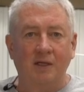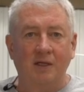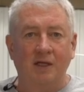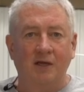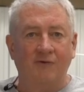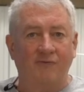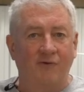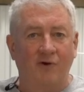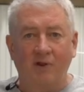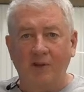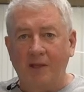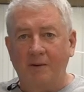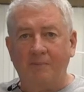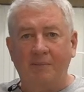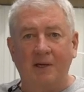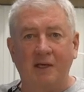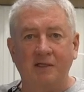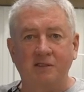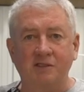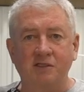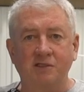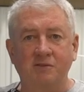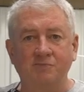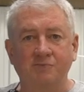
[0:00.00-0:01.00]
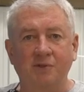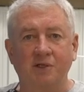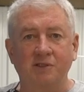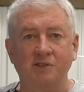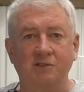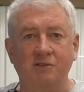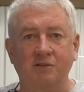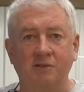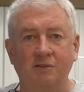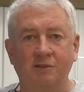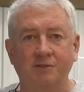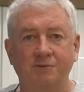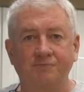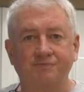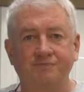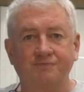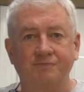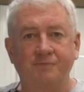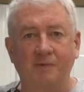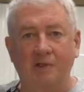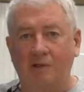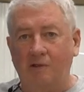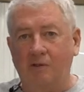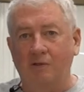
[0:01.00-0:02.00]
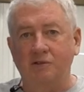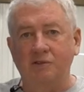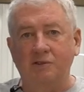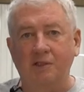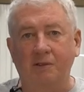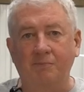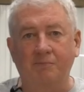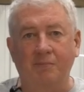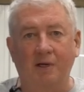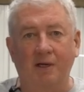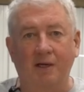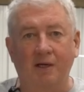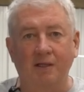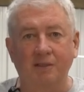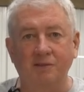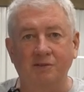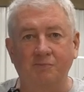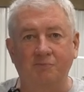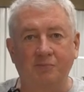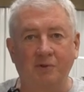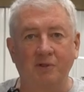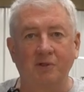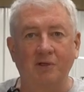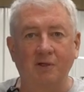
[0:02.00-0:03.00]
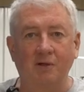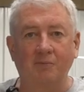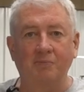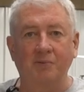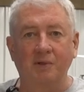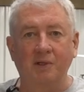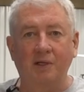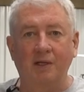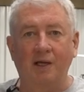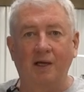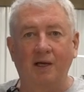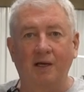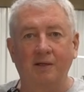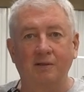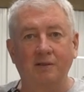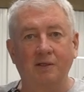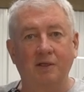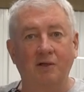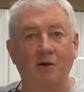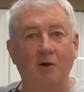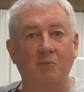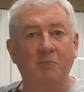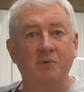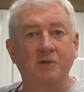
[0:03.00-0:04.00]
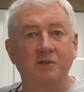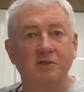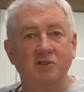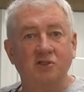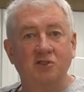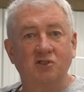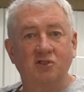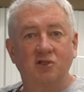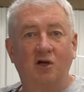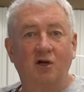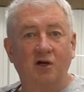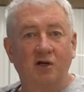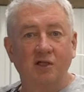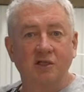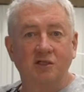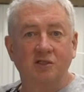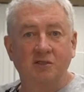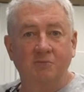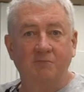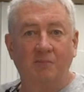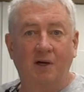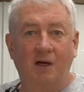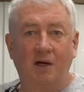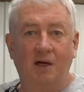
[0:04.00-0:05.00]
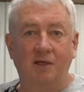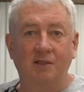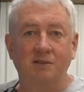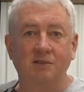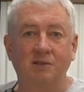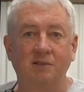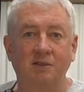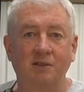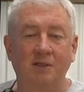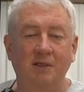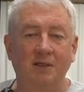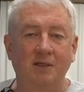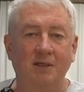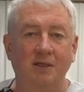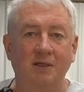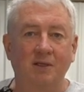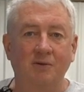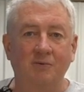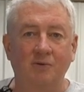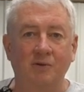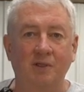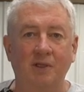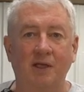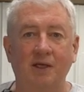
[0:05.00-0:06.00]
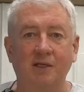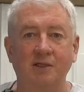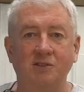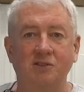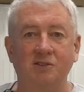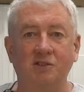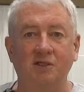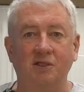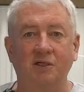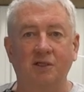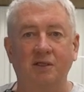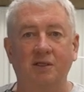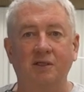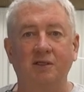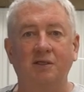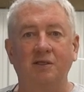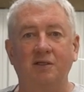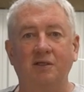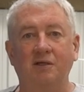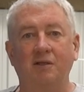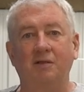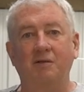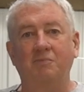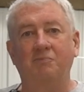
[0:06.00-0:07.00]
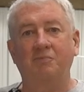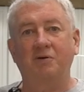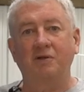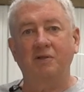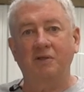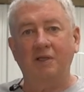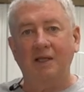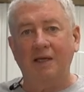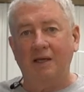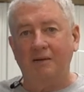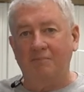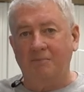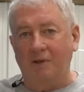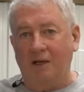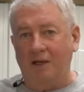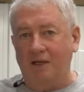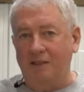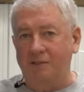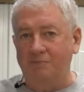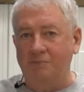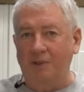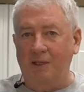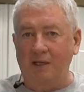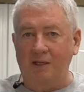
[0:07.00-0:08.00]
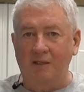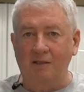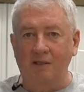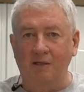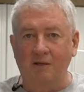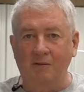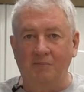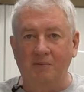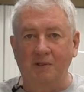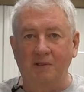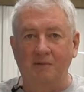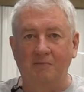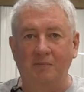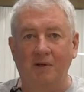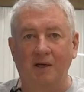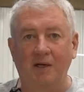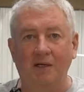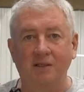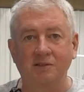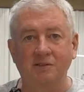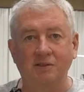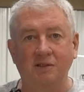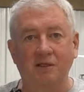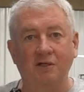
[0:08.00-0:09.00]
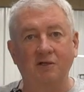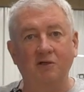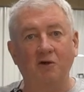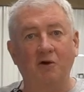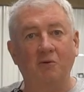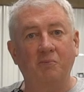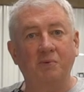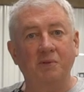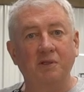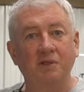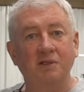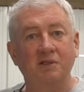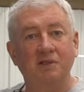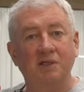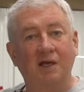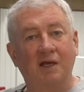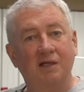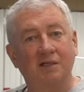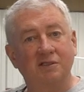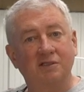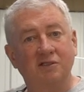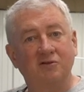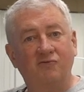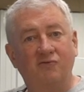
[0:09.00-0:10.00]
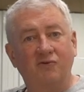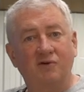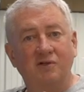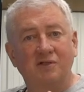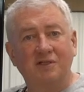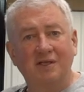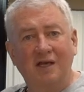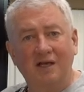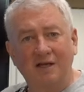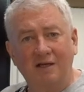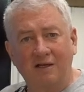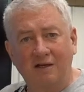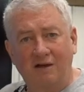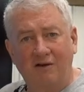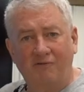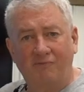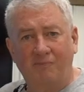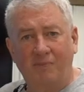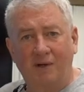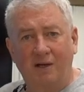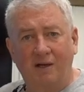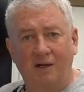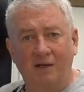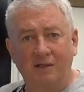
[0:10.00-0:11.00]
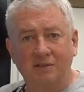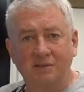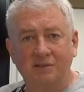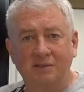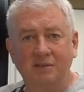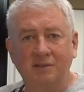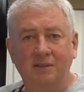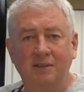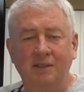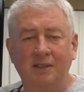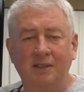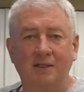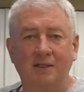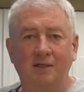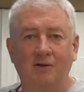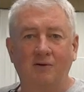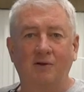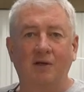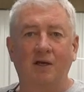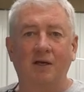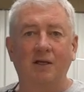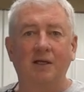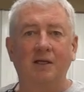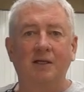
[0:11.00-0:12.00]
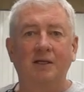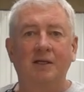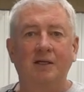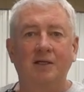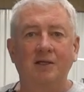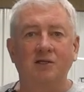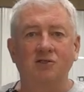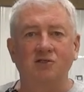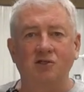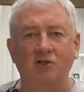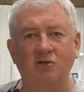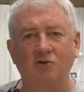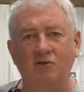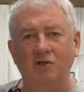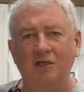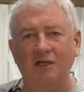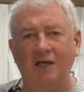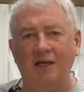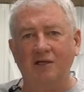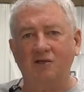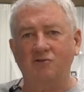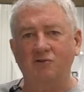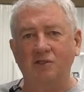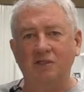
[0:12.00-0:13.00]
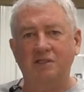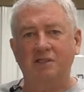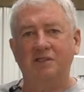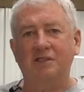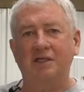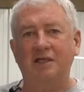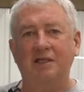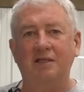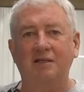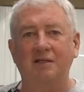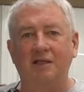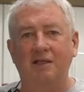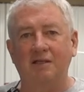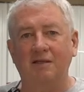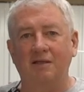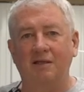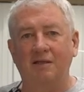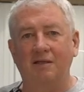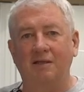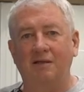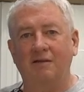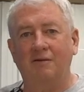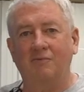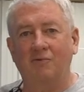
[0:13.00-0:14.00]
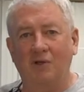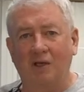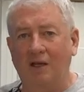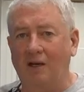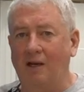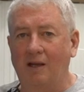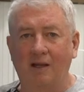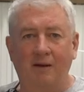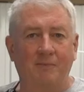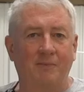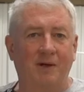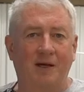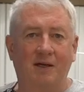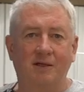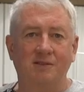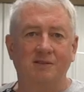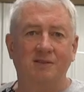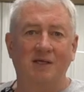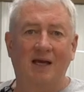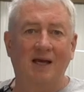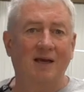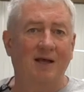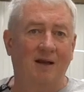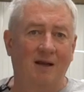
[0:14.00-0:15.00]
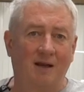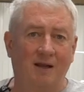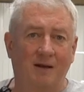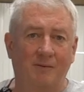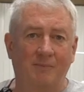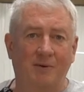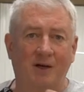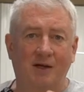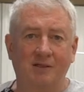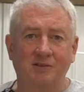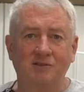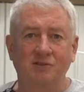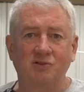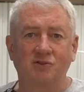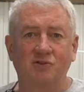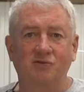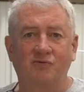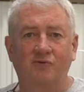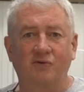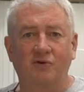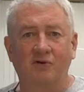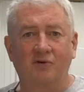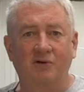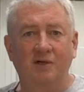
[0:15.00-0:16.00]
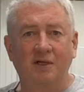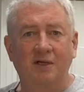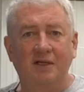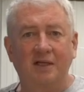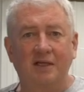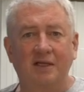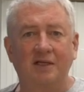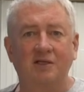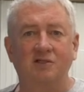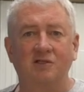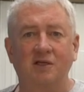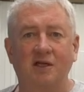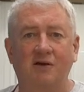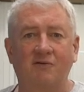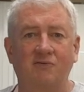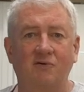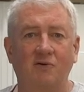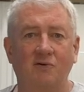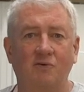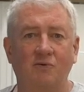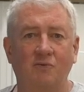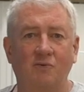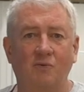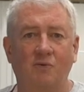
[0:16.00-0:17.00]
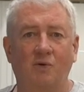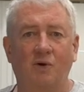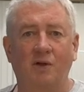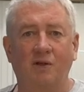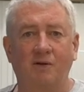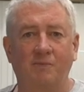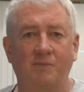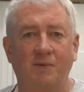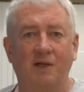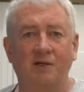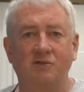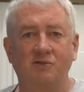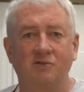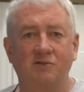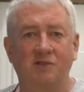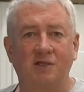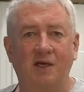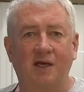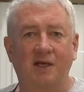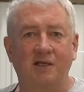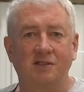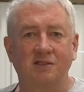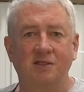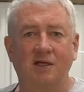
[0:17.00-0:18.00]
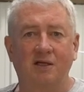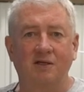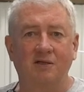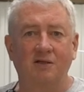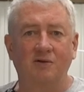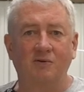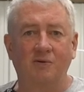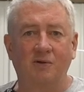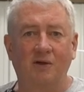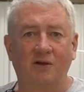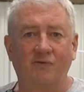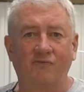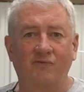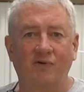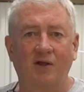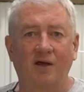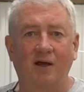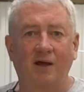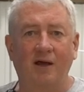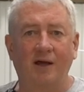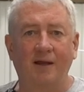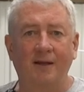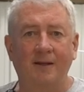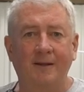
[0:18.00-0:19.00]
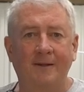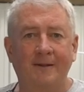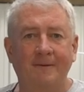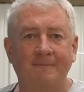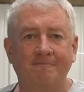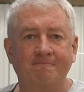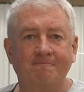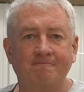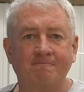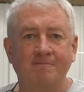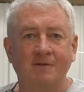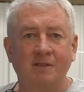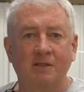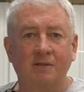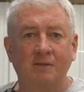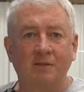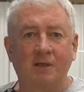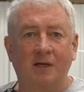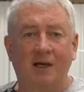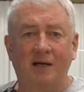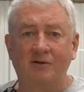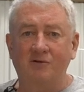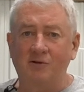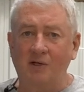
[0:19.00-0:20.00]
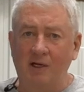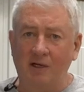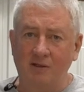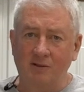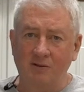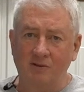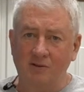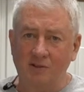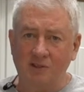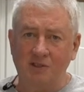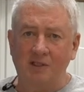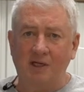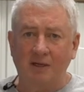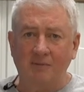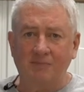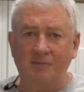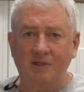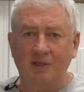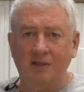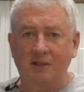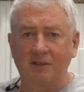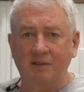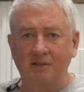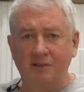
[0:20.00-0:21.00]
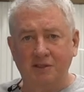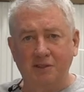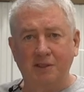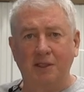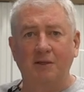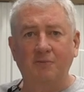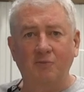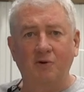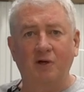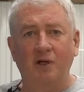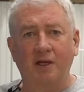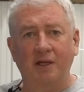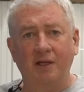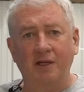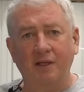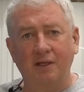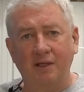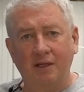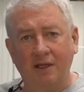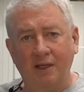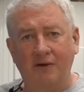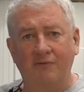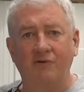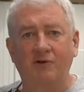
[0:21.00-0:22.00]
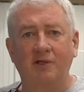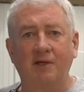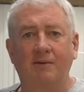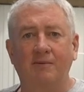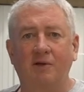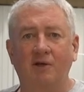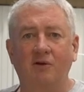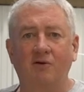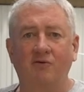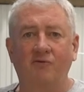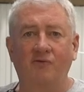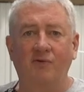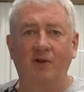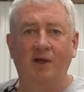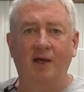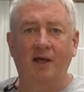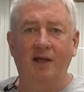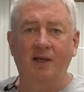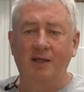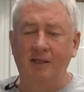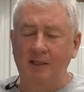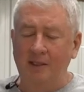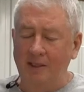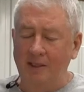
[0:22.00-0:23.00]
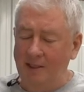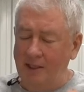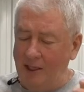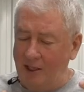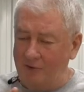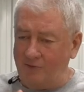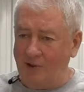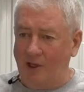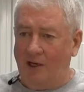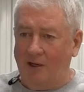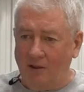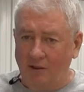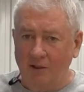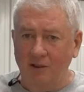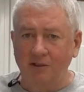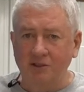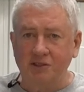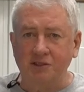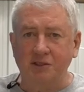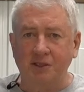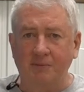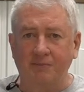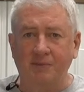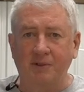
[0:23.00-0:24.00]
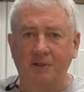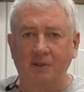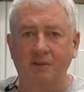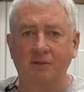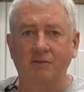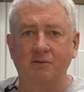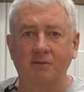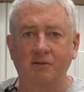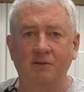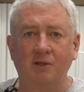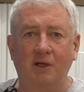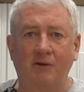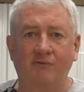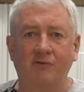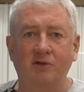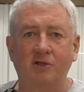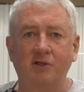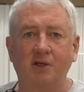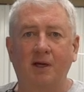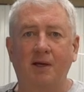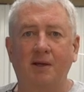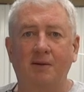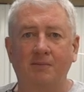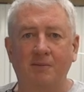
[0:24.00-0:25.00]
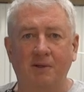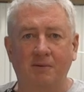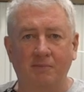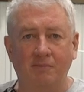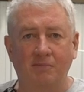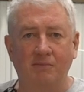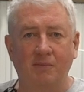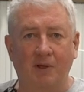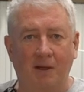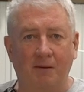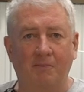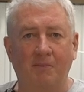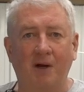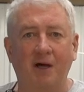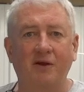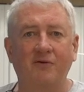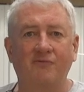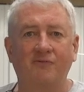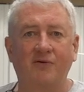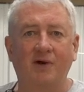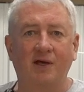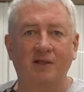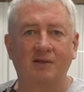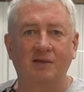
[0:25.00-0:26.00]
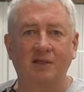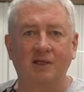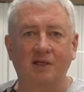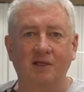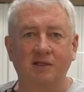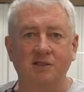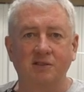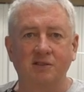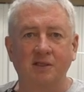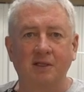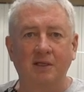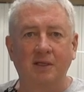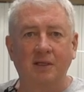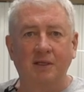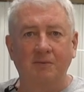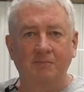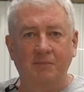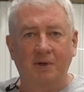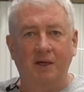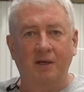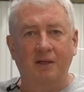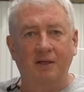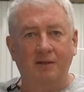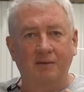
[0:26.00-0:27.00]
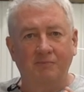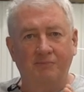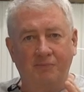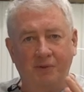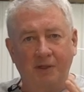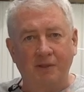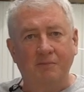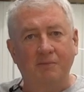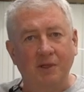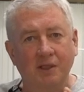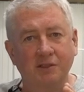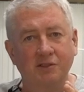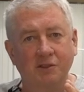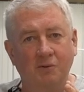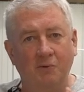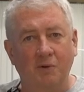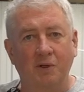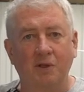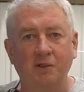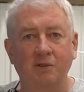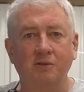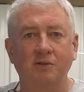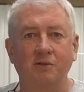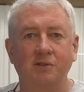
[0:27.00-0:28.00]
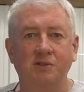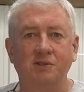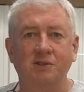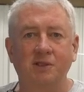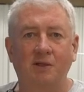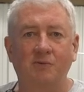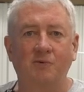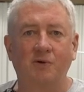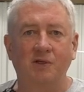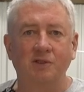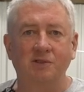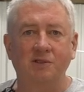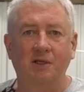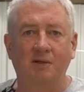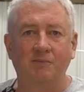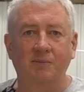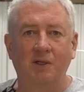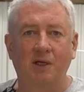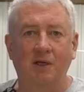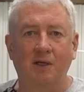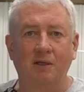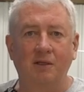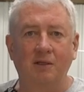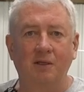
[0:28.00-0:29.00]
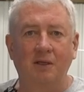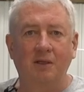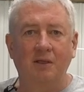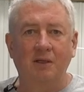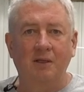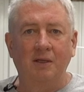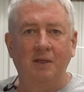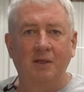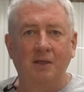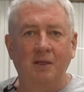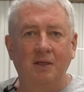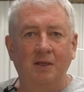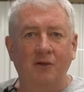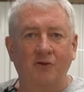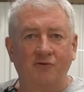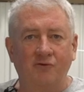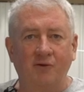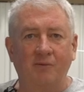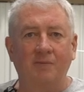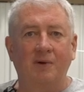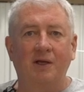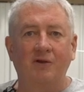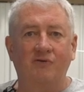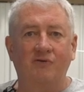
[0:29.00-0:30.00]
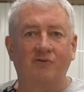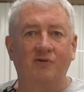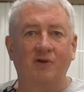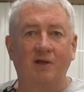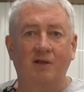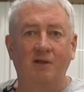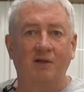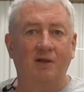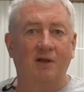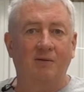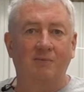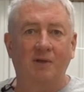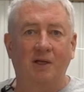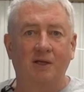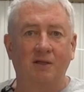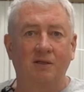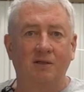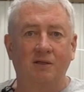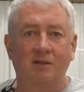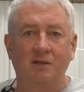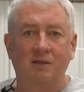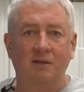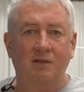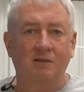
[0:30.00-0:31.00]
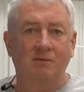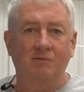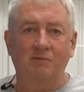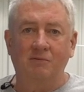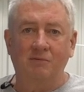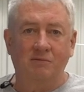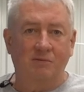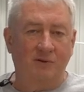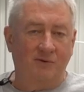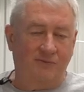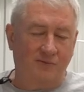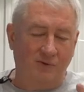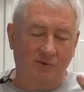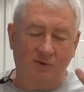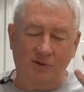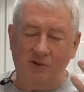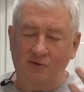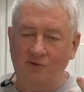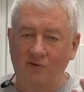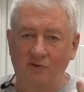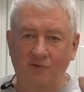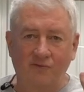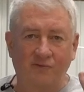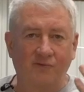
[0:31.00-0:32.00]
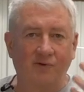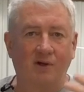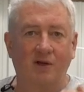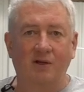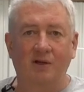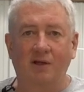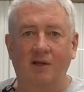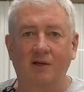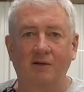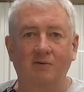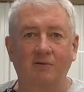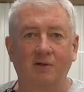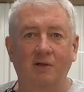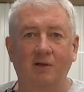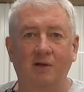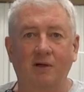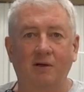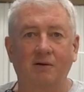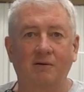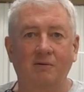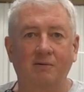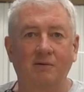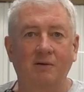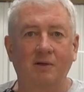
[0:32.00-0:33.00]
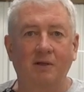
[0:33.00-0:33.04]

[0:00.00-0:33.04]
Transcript: If all that passes muster, close that box, pull the airplane out, and then open the start engine box. When that is done, you put that box back in the airplane box, and then you open the taxi for takeoff box. Okay, so you can actually see that we got a lot of boxes. I got a lot of boxes for each and every one of the major tasks I do when I fly. I try to do the same thing the same way every time I go fly. I try to learn something every time, and I'll modify things, but pretty much I want to do it the same way, same day. Some might say that I'm ADD. If you think so, fine, I don't care.